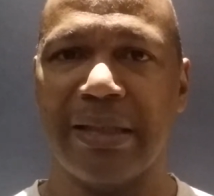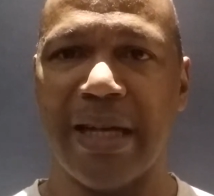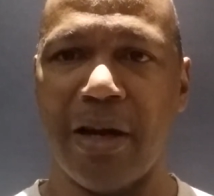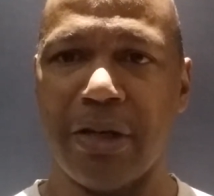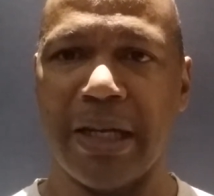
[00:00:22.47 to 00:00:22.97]

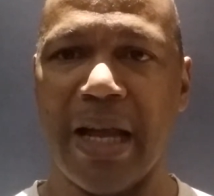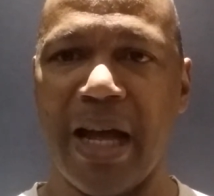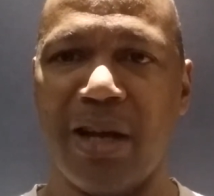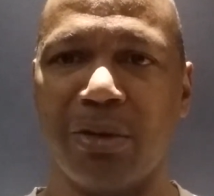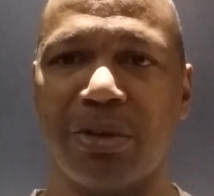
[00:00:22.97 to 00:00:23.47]
down and
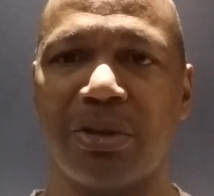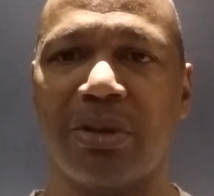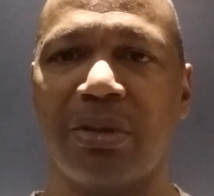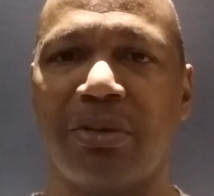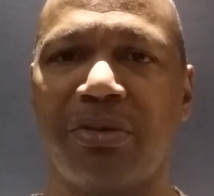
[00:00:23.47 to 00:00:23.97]
out,
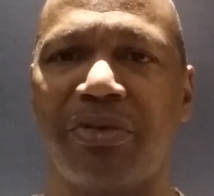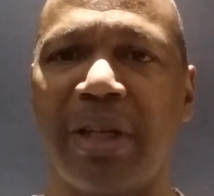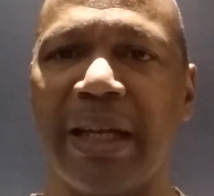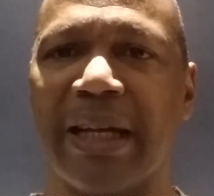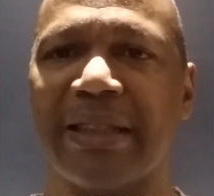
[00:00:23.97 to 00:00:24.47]

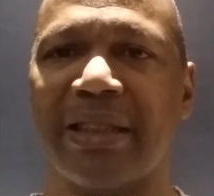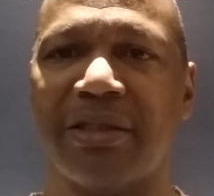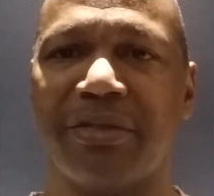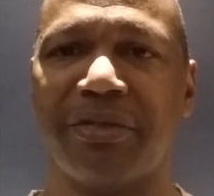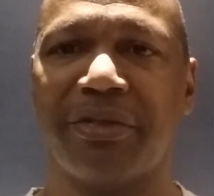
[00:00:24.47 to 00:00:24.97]
feeling as
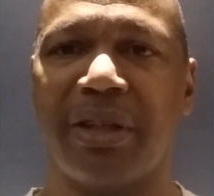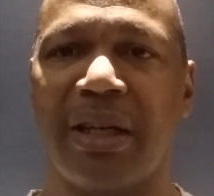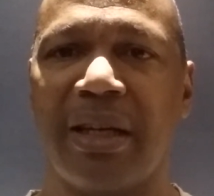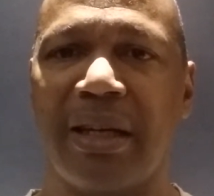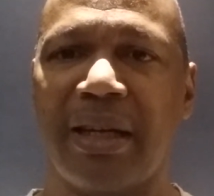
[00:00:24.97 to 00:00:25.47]
if
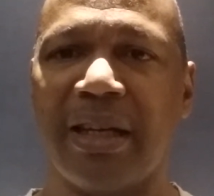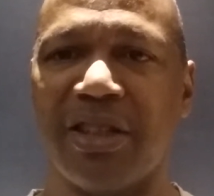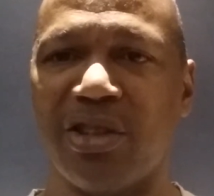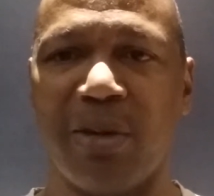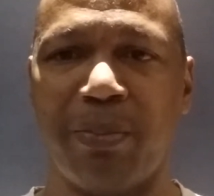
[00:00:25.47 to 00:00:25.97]

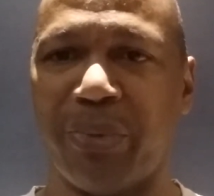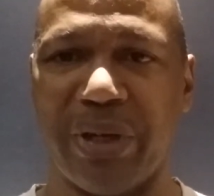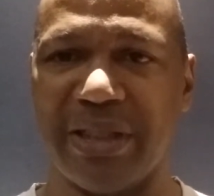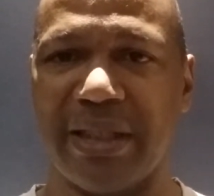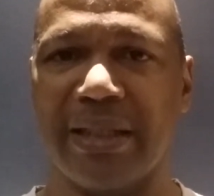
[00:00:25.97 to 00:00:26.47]
he's not
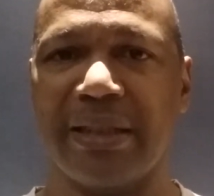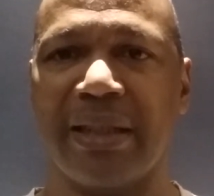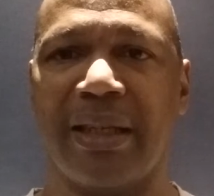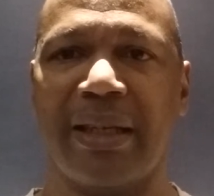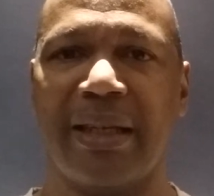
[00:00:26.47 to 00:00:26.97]
present.
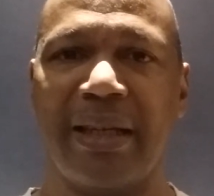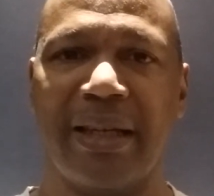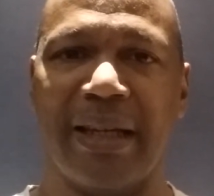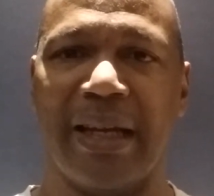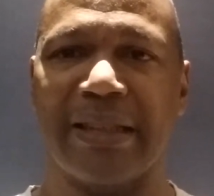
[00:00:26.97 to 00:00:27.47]

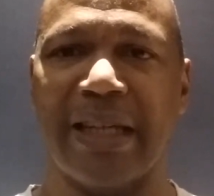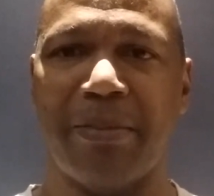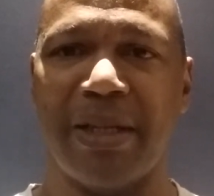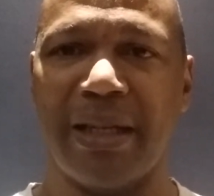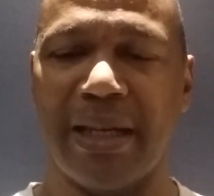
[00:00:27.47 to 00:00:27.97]
He has
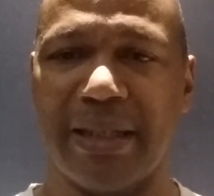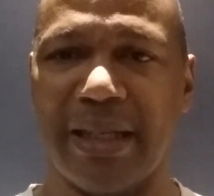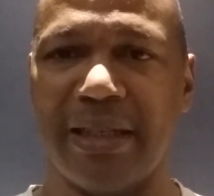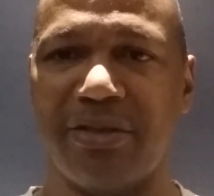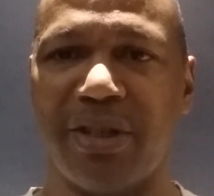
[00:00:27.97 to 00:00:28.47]

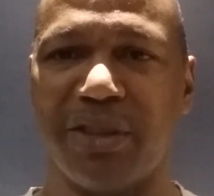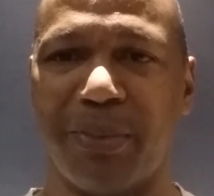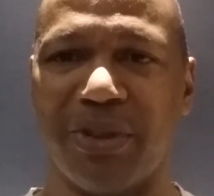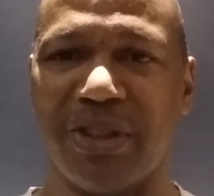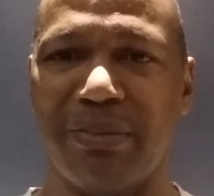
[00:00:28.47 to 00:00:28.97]
abdicated his
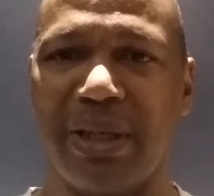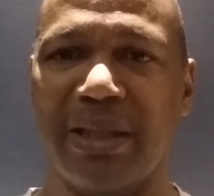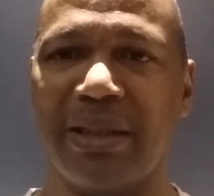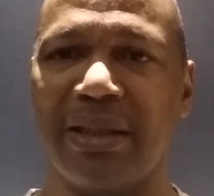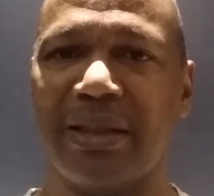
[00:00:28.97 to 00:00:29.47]

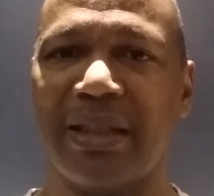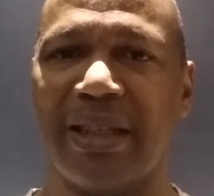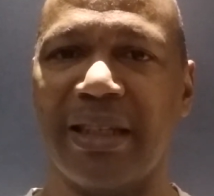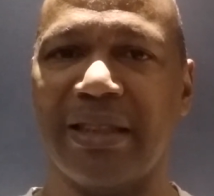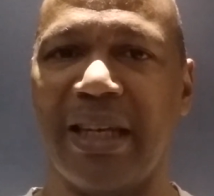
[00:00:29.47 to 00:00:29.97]
responsibilities.
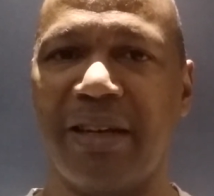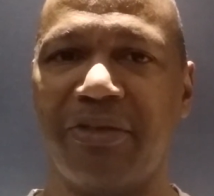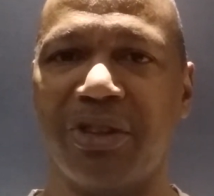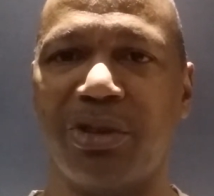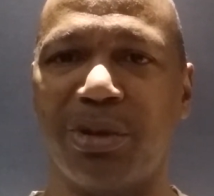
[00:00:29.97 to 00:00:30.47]
He's left
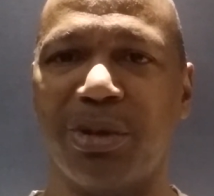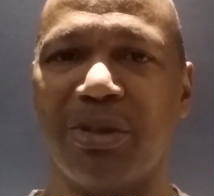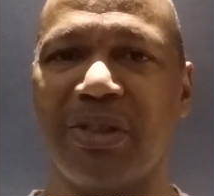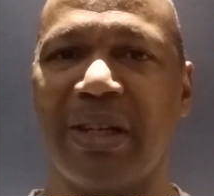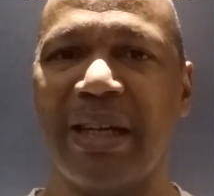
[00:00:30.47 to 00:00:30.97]
the
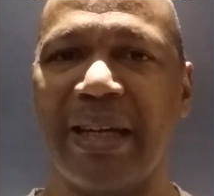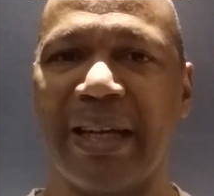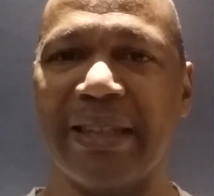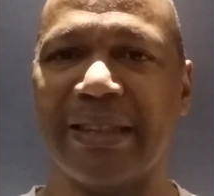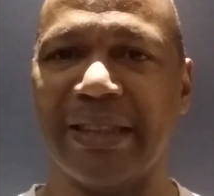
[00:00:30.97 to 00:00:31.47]
throne,
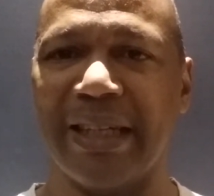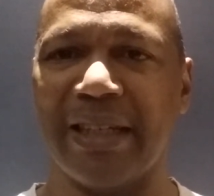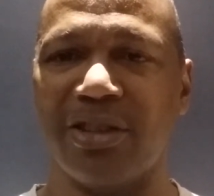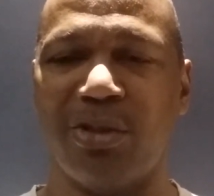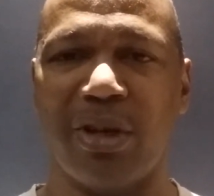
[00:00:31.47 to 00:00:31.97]
and Satan
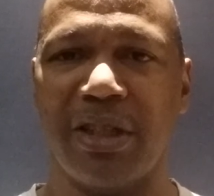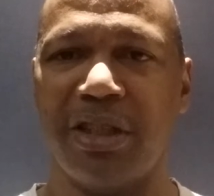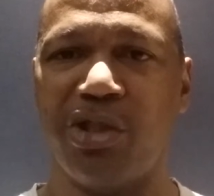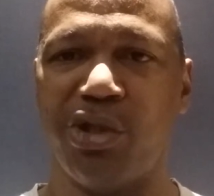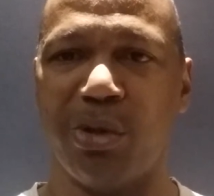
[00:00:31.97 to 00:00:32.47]
is running
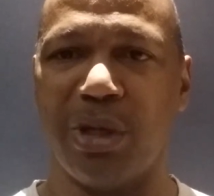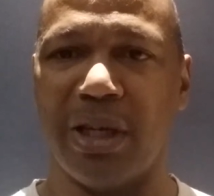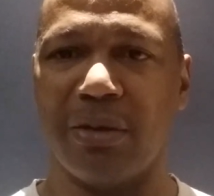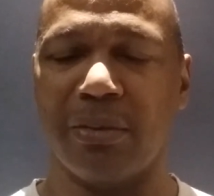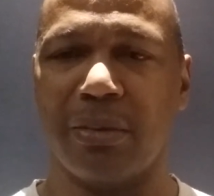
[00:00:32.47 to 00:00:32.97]
the show
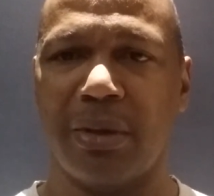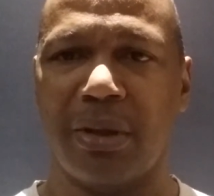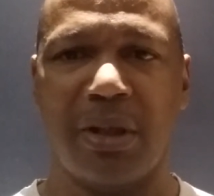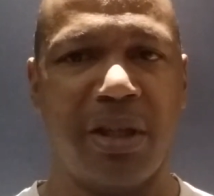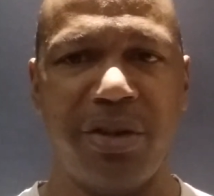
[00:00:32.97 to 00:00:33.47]
now.
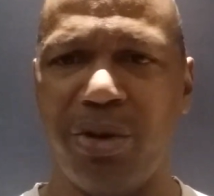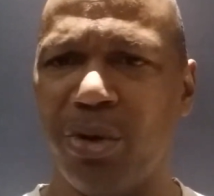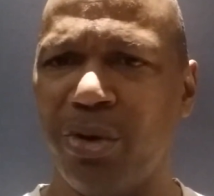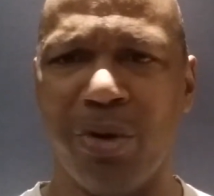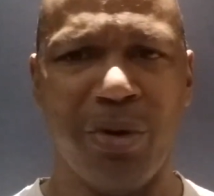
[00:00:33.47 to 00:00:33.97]

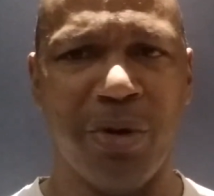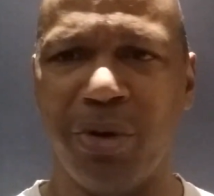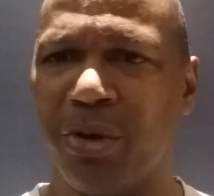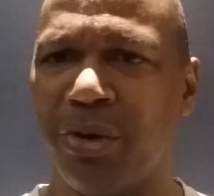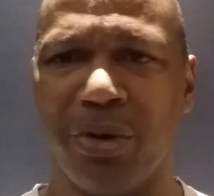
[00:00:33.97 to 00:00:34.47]
No, no, no,
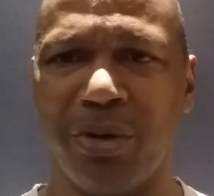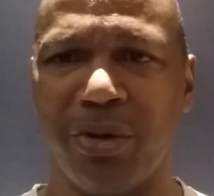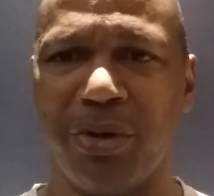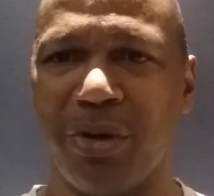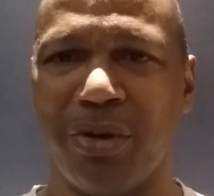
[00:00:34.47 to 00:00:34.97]
no, no, no,
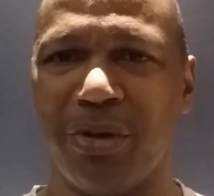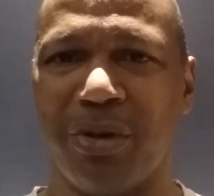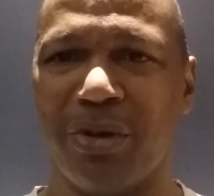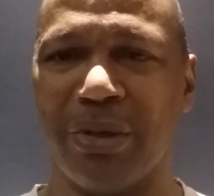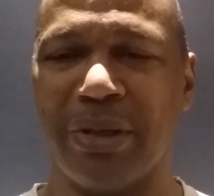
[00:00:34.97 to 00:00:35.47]
no, no,
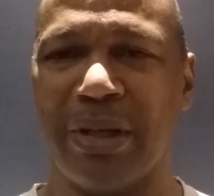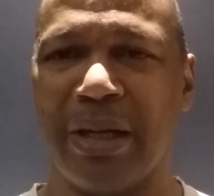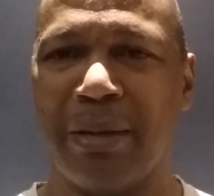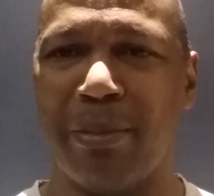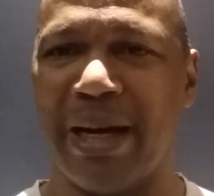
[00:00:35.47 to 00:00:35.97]
no.
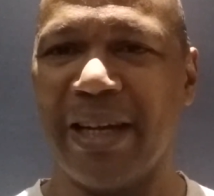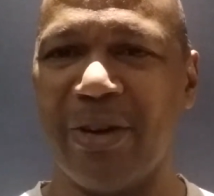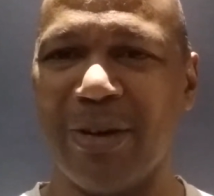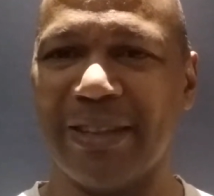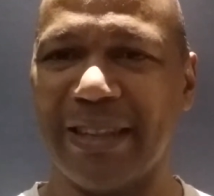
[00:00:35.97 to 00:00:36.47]
My
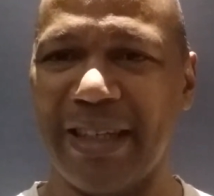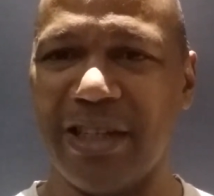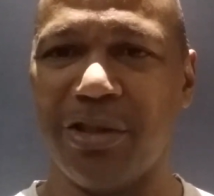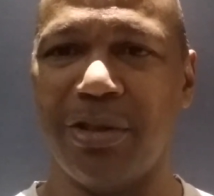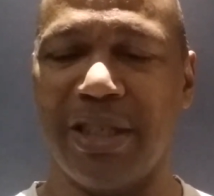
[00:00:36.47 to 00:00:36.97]
God said I
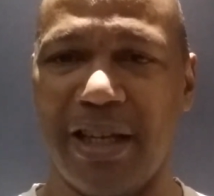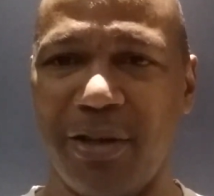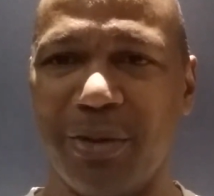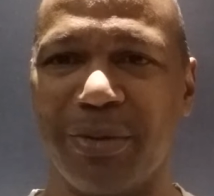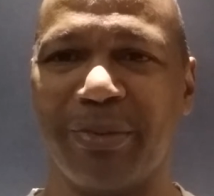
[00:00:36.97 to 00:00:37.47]
should tell
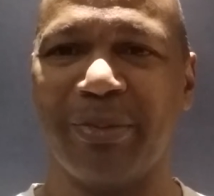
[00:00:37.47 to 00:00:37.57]
you